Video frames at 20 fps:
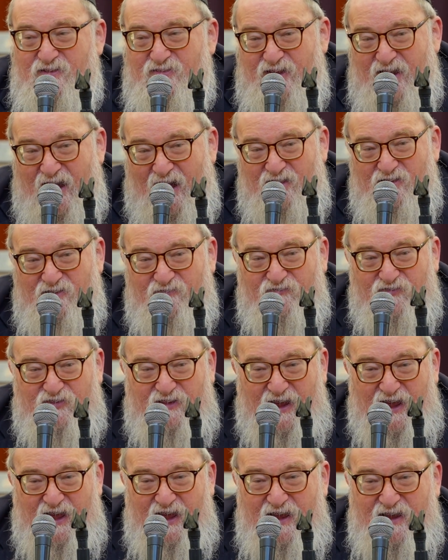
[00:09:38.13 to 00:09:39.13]
The Aleph and
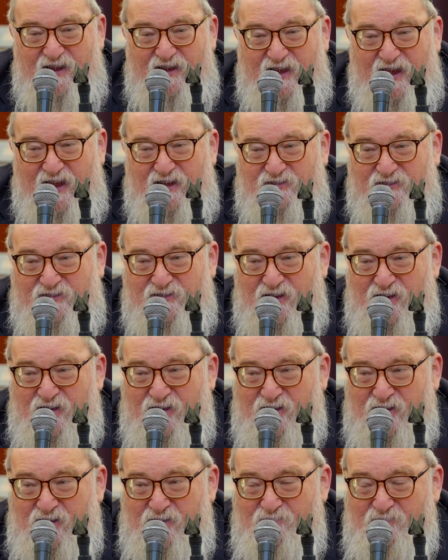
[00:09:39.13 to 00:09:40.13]
the Hey get
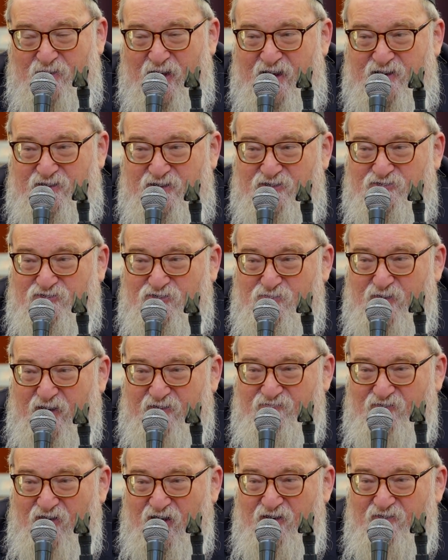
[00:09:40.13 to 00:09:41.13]
combined into
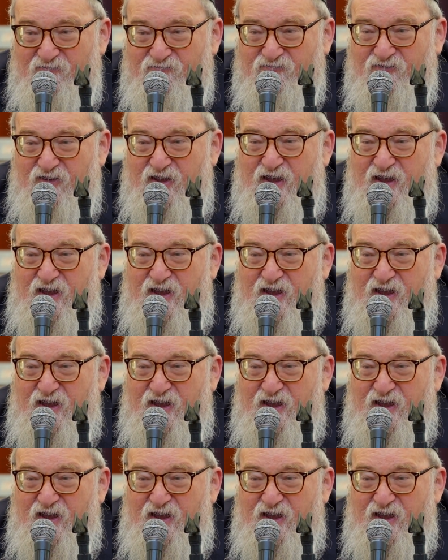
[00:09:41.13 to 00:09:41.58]
a Vav.